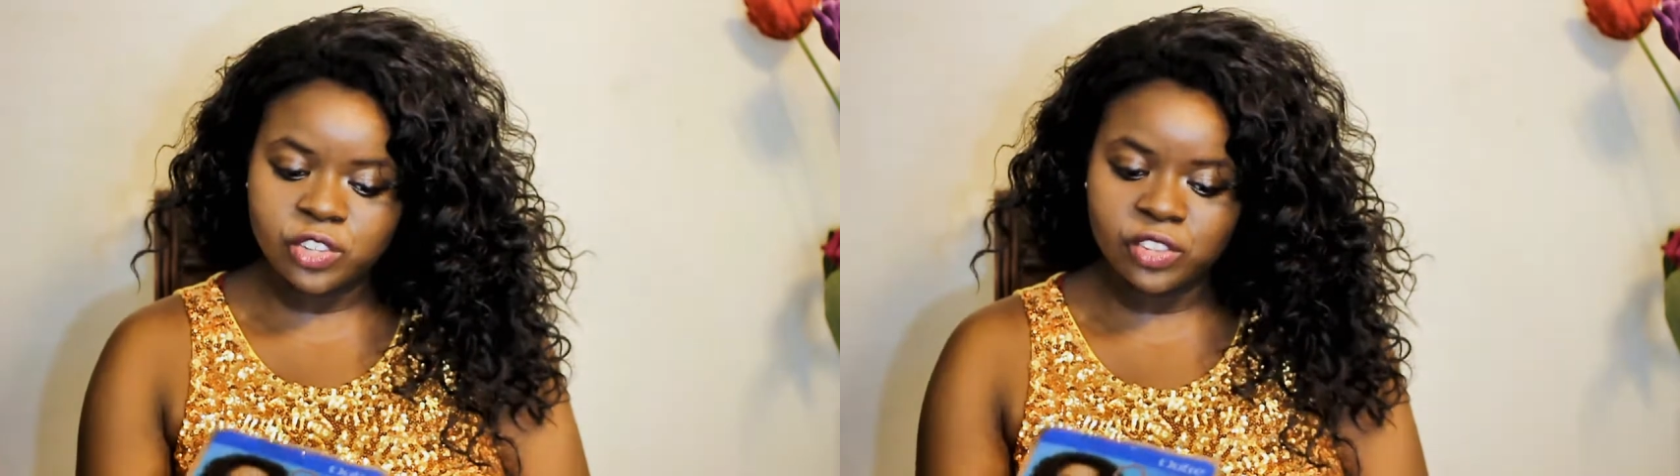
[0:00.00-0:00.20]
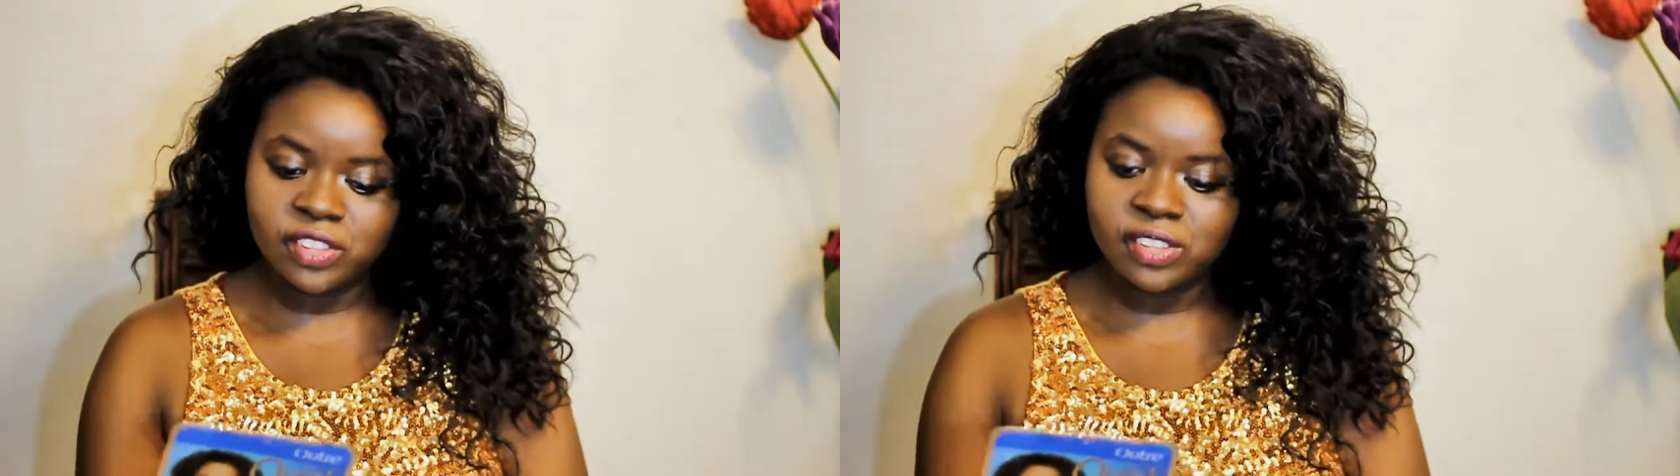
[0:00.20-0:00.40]

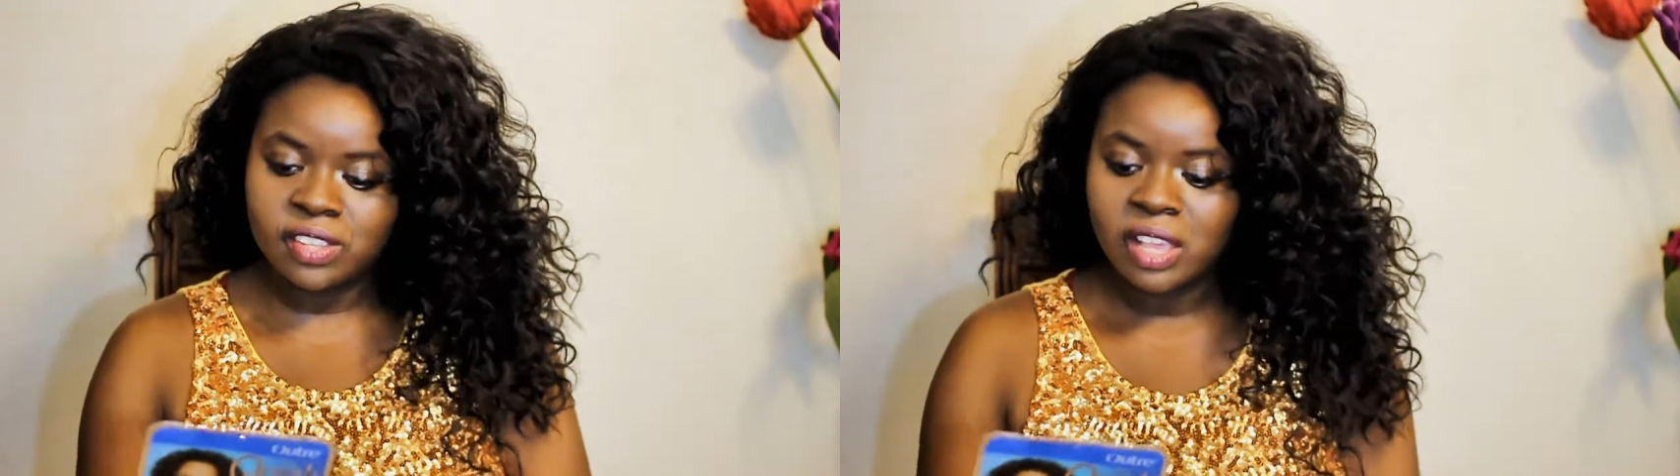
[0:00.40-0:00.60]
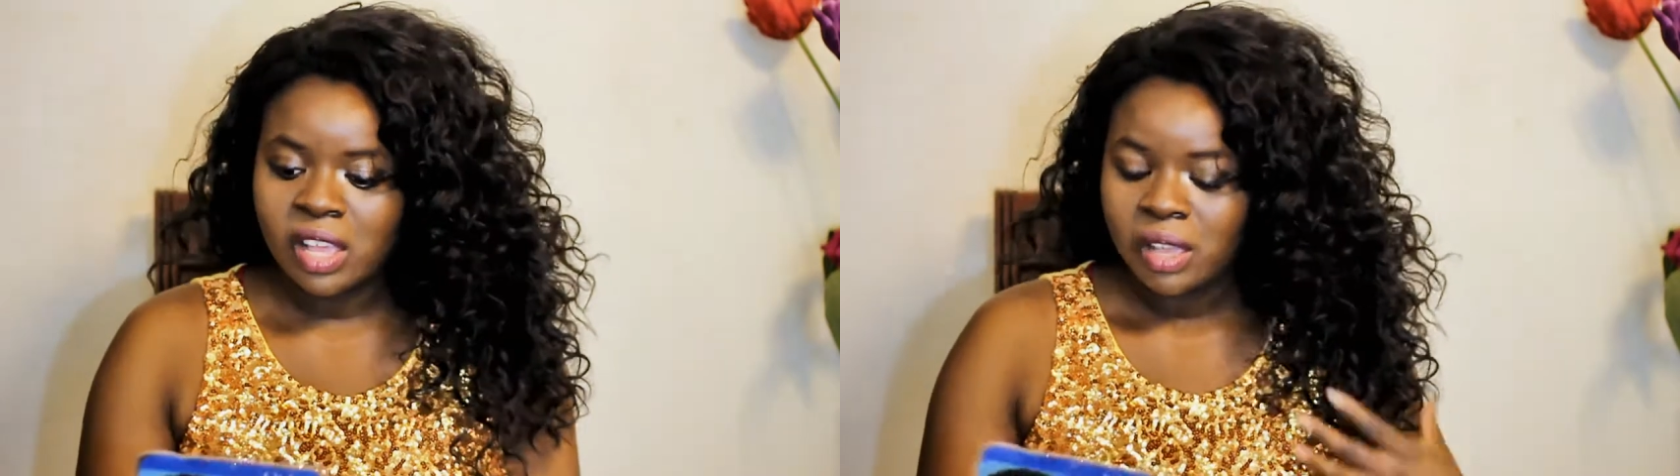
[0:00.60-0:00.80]
so this
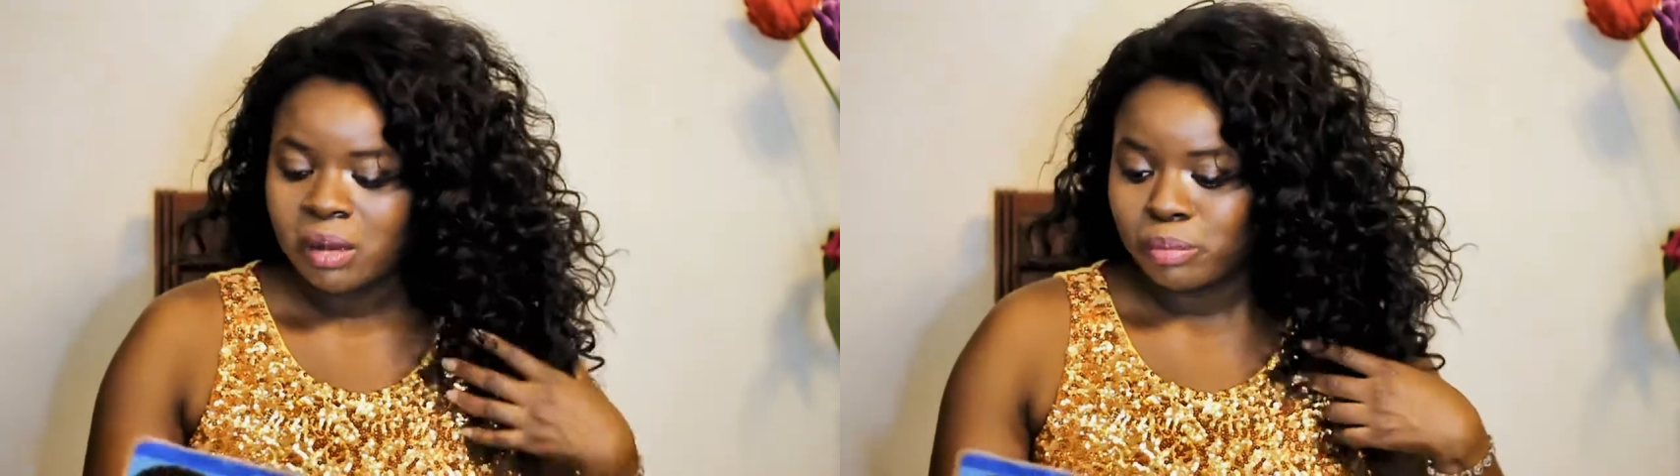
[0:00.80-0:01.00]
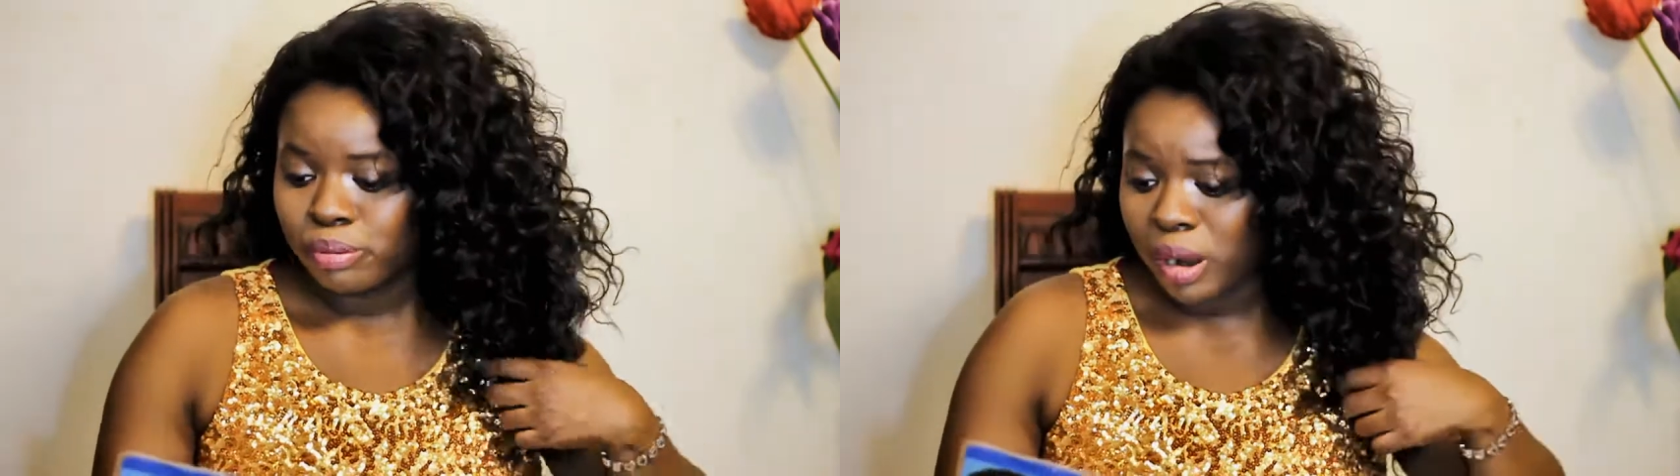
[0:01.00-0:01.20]
is
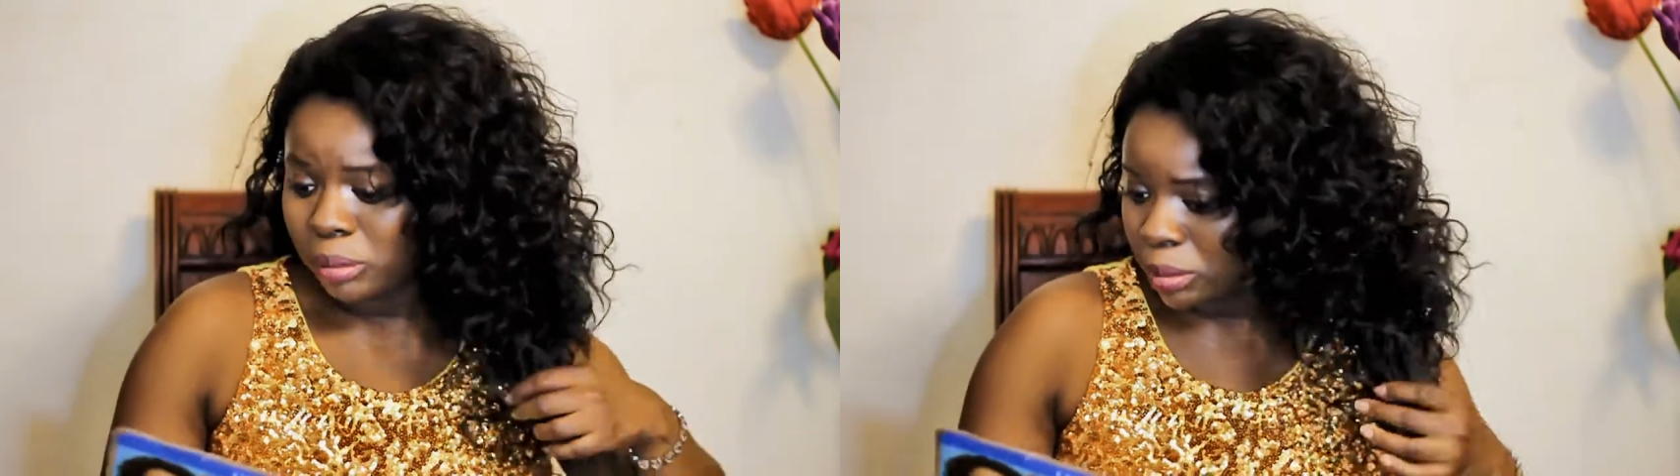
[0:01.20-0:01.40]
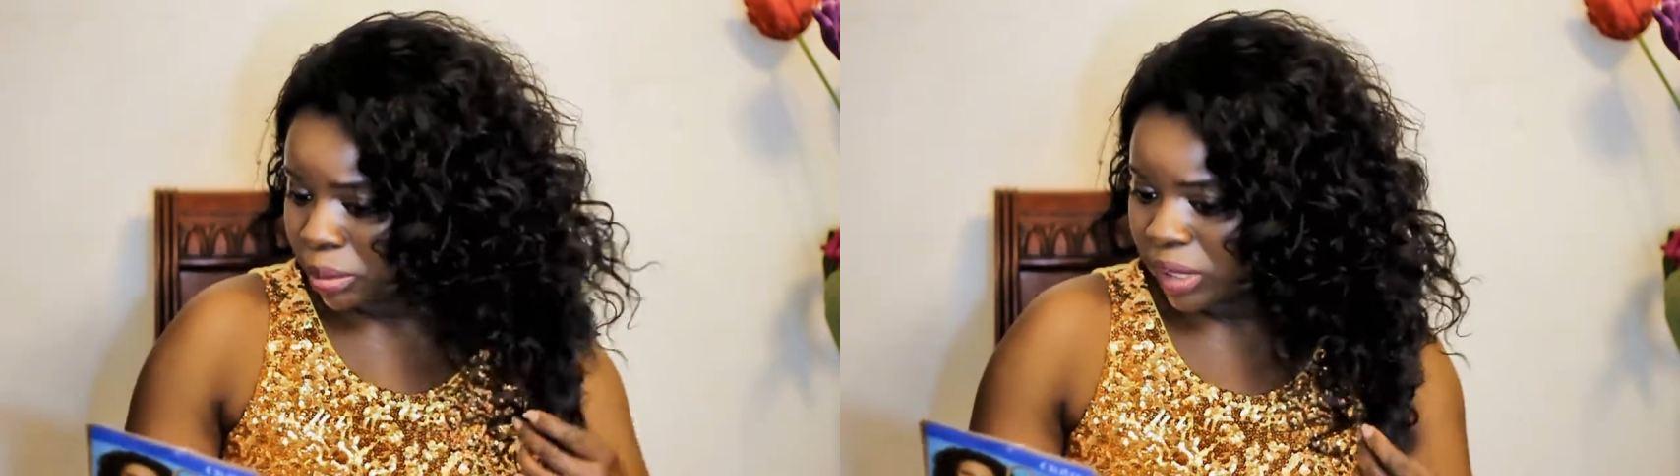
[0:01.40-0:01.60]

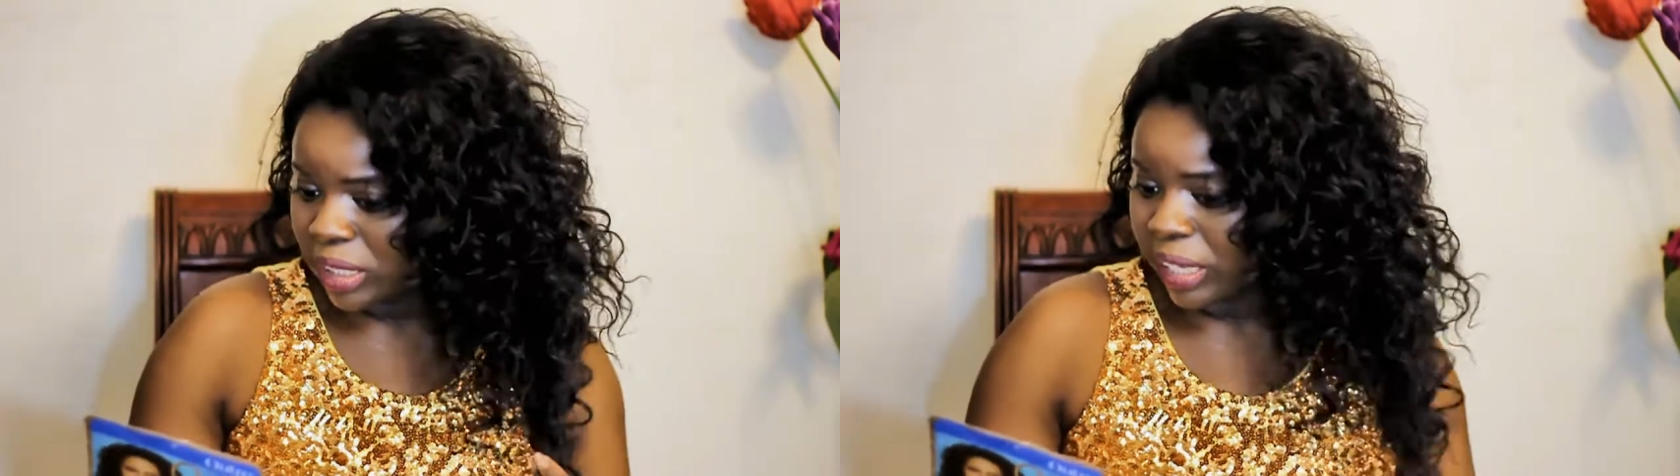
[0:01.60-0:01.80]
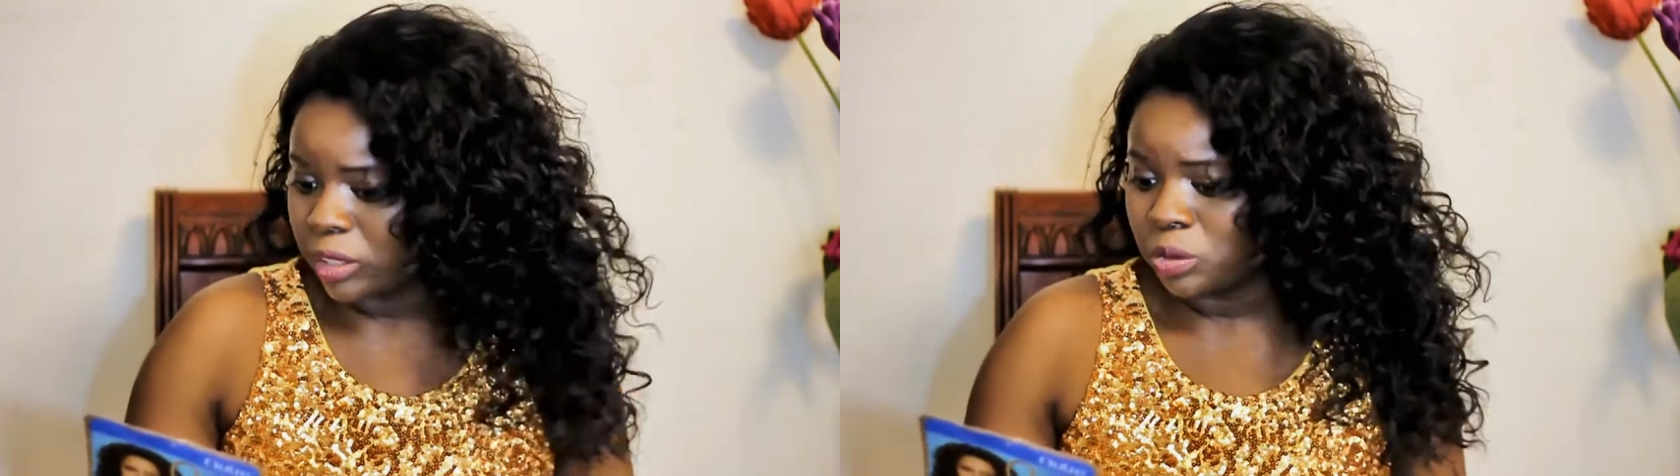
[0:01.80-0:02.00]
probably
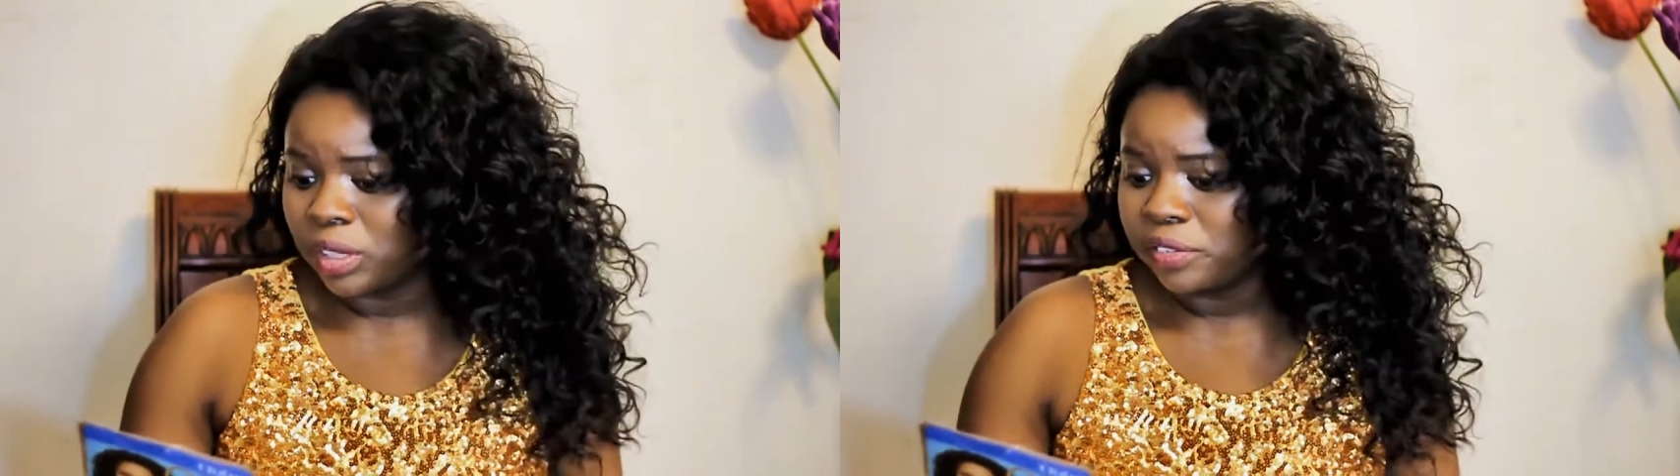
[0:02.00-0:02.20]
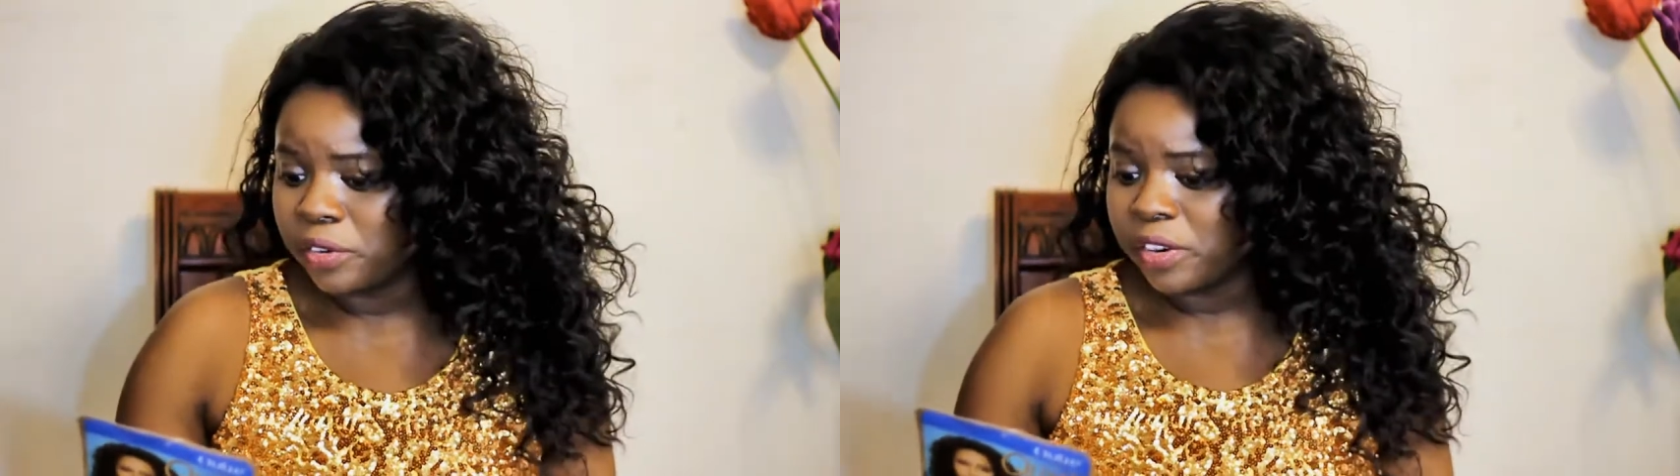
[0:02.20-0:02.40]
like
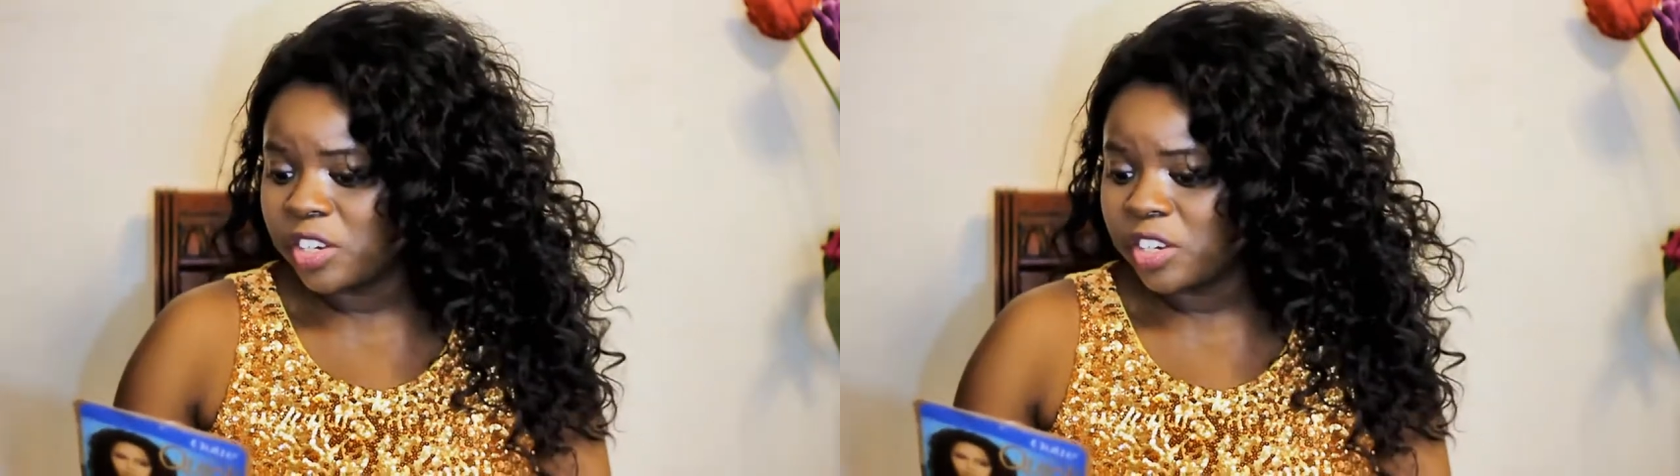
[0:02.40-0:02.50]
24